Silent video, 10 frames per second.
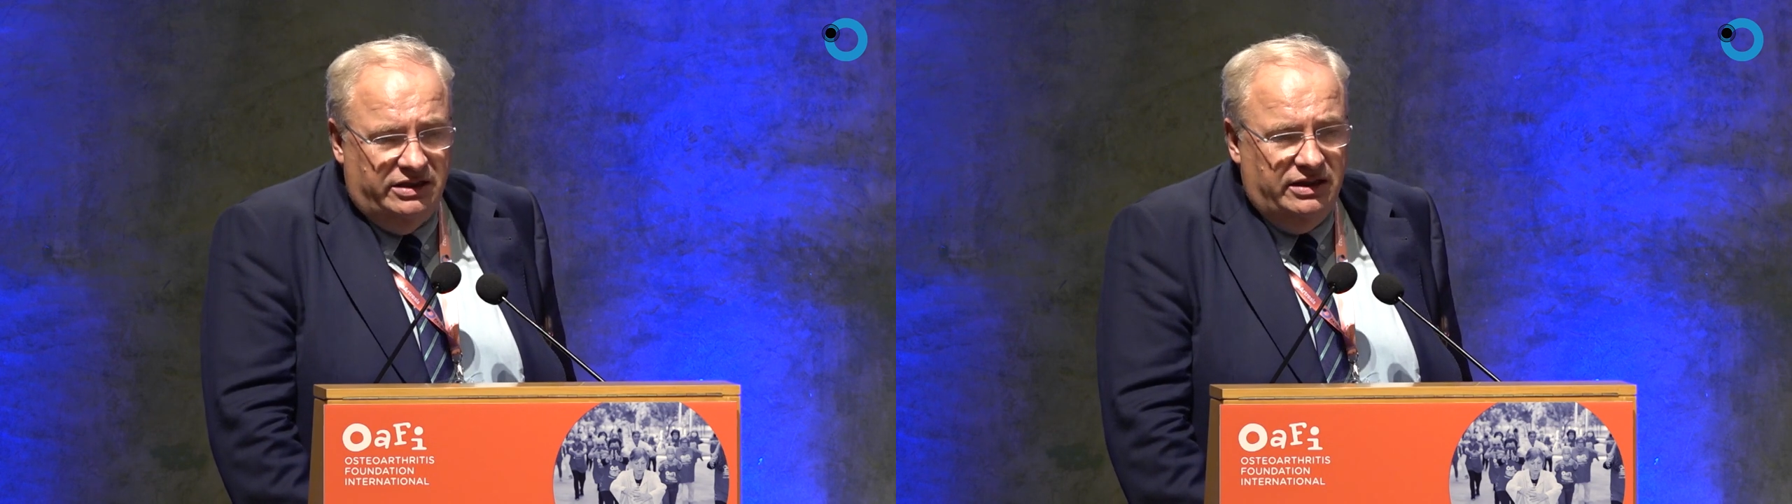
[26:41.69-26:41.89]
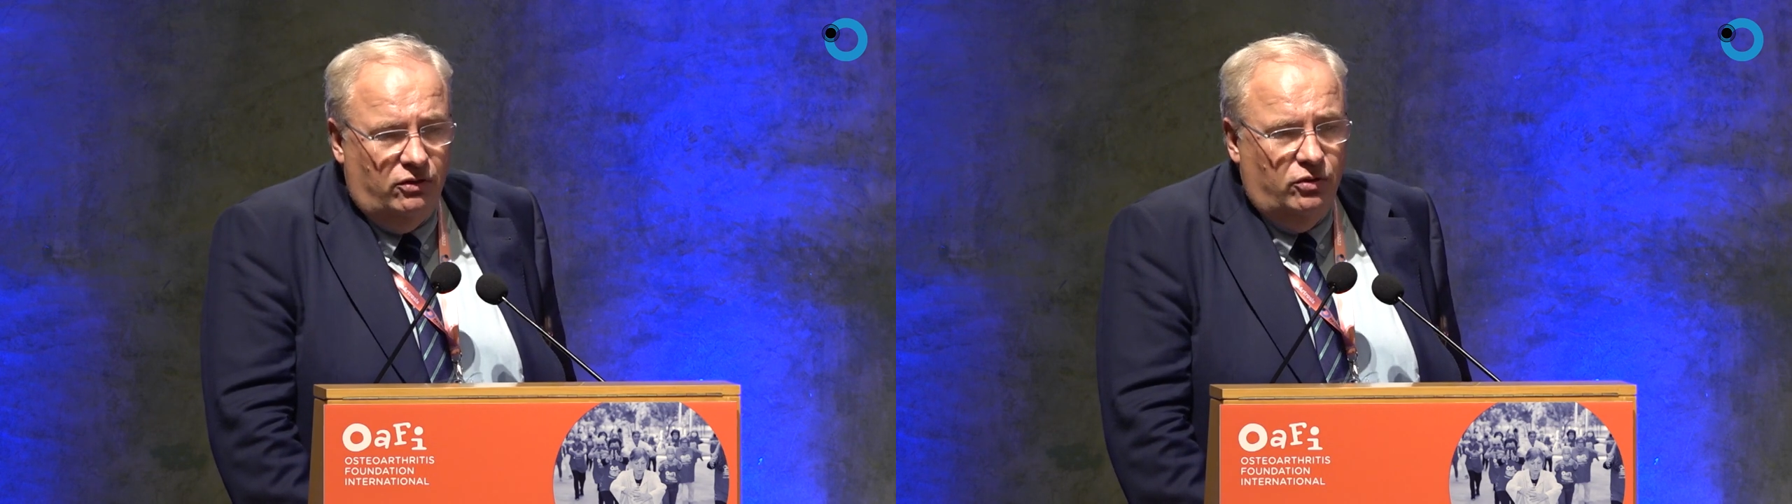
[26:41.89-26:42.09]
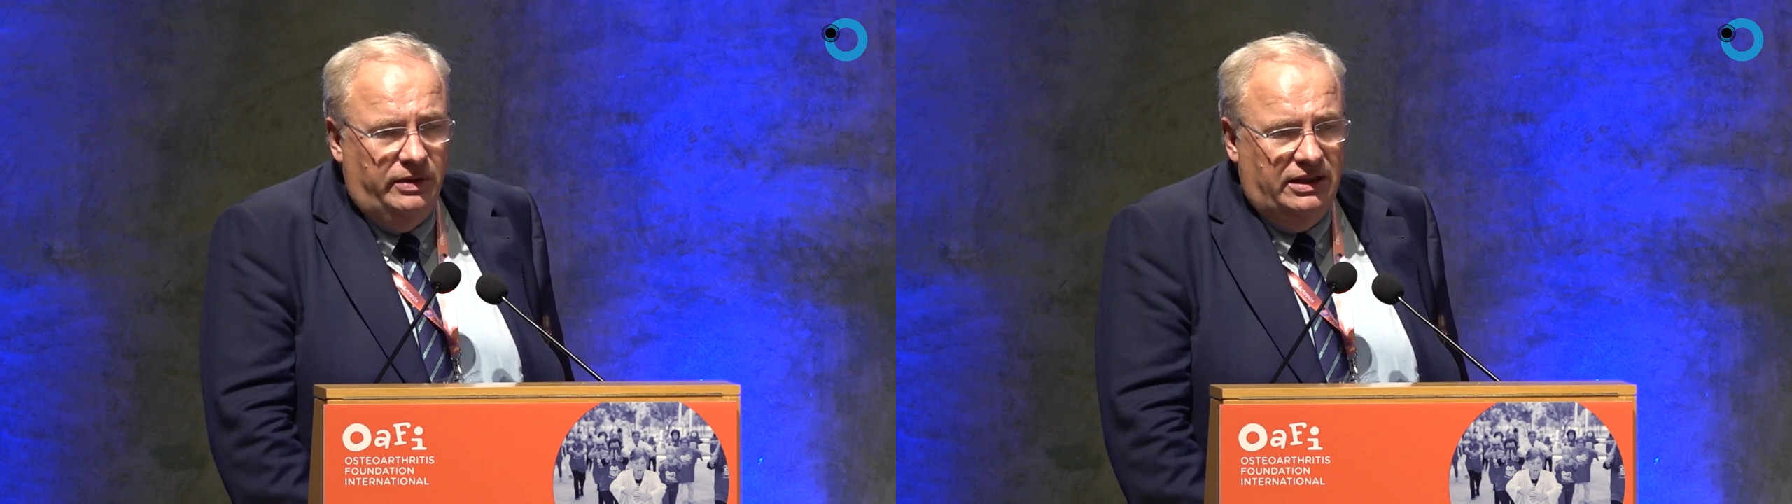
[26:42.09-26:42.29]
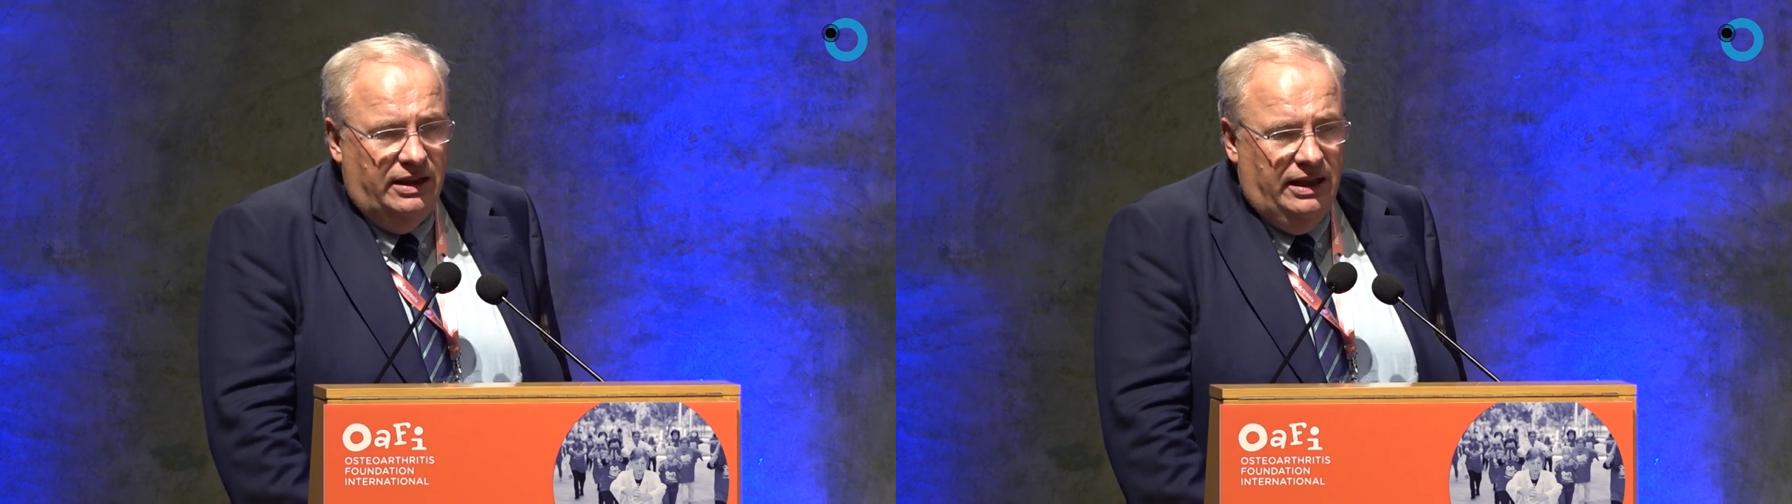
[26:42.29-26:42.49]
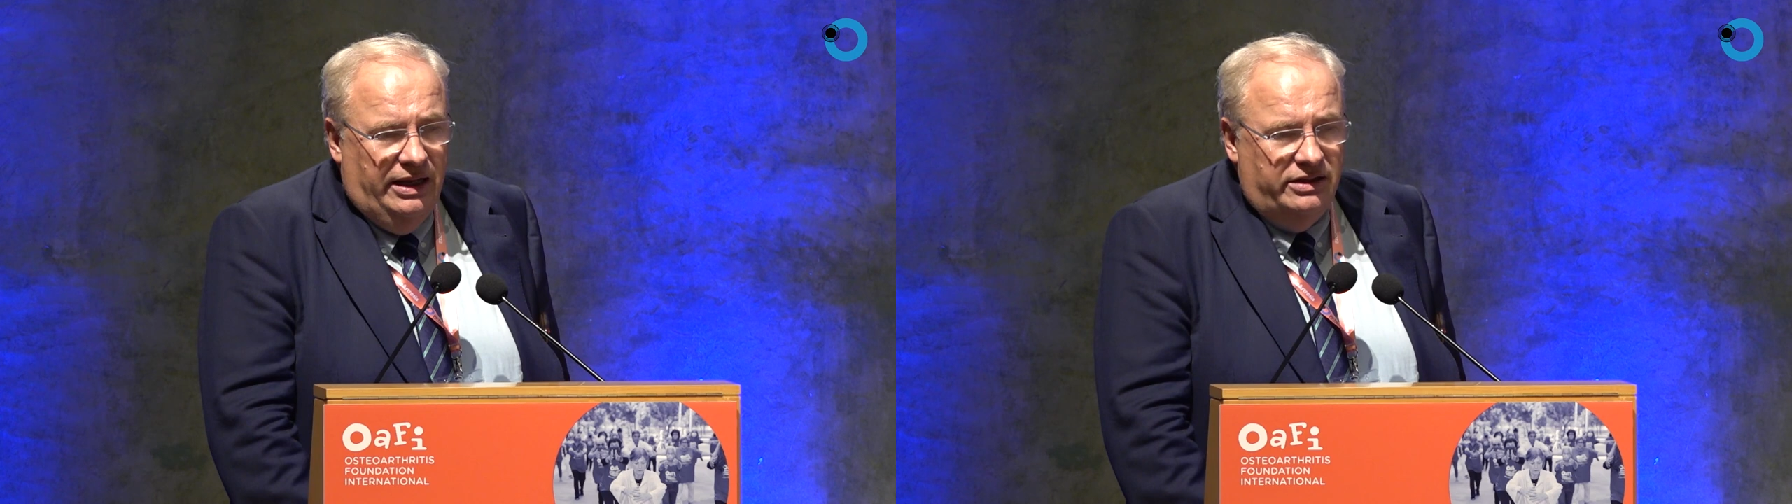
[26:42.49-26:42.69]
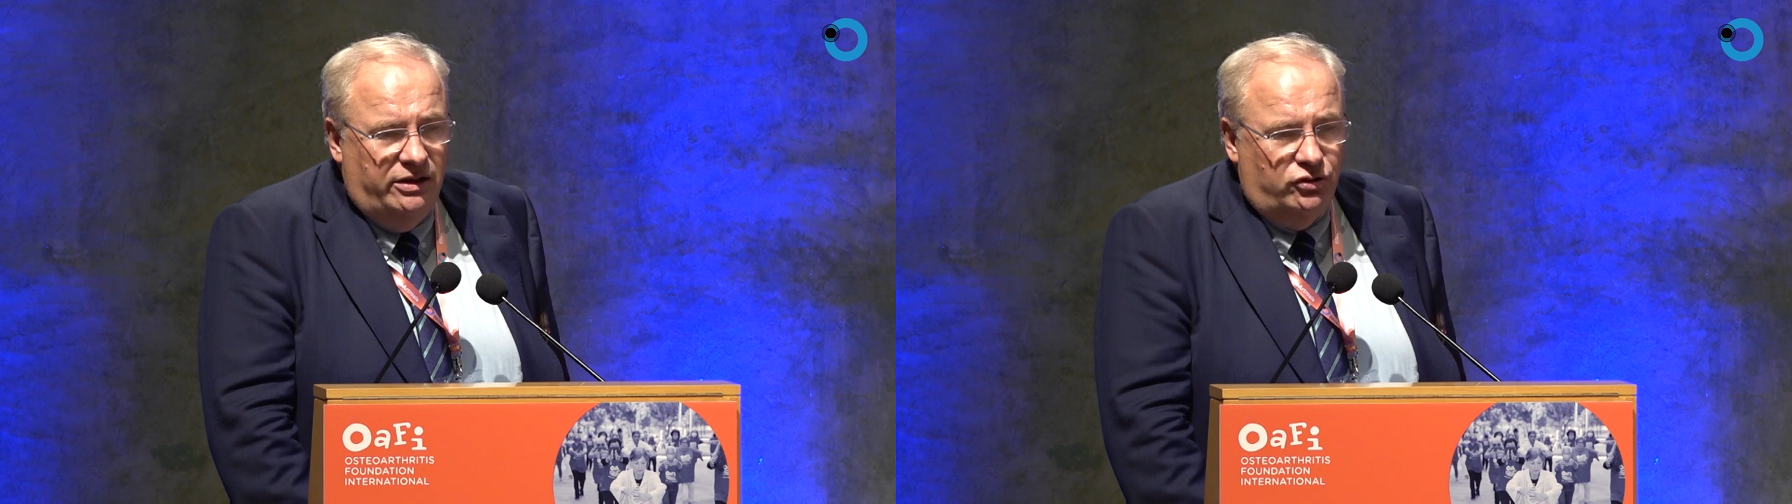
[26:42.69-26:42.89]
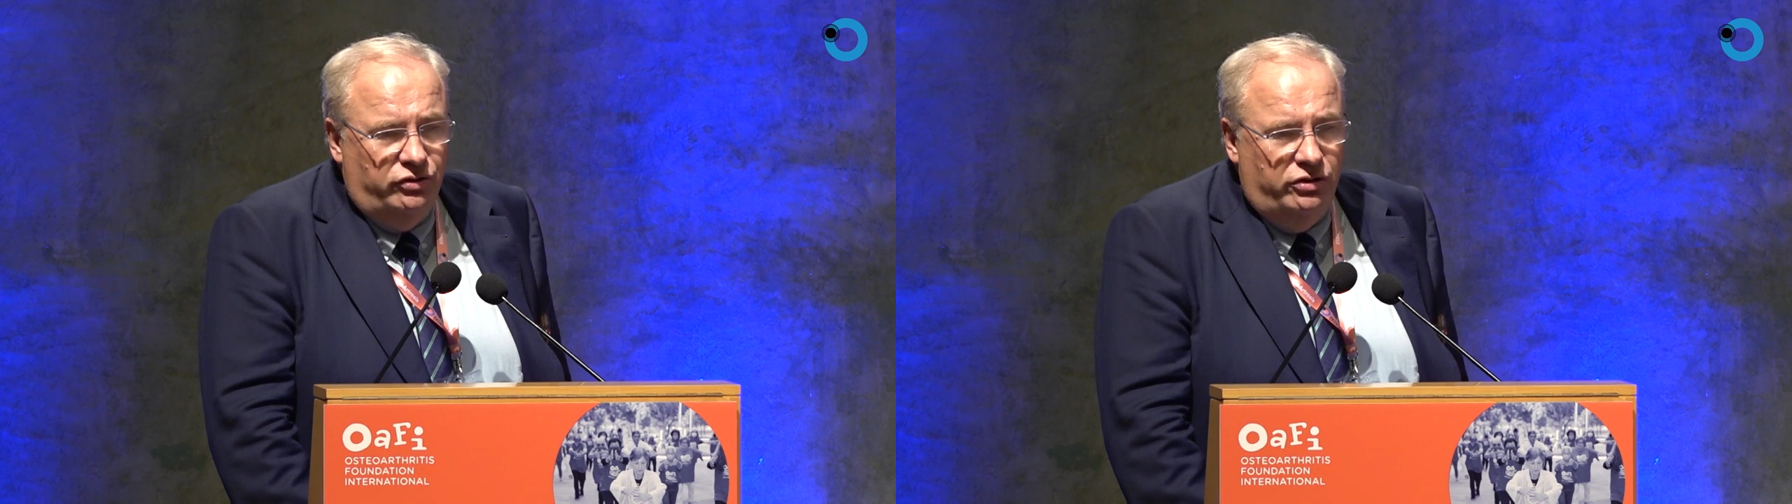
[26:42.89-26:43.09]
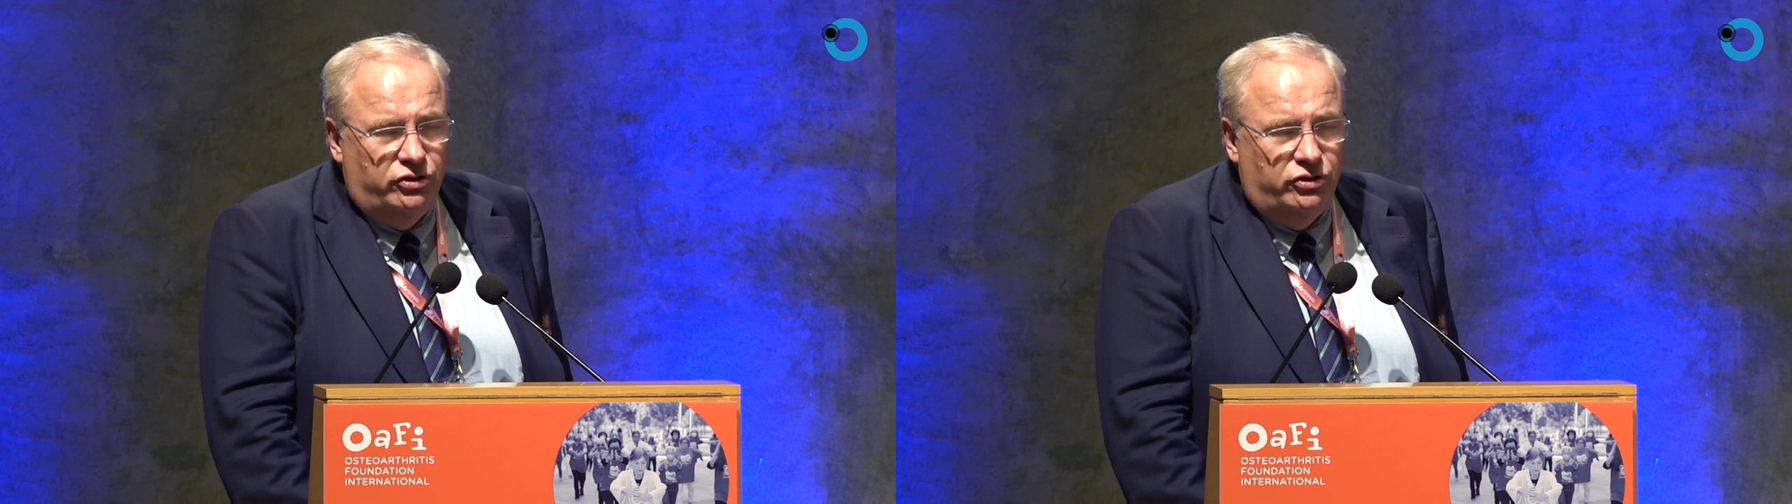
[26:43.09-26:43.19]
or whatever. And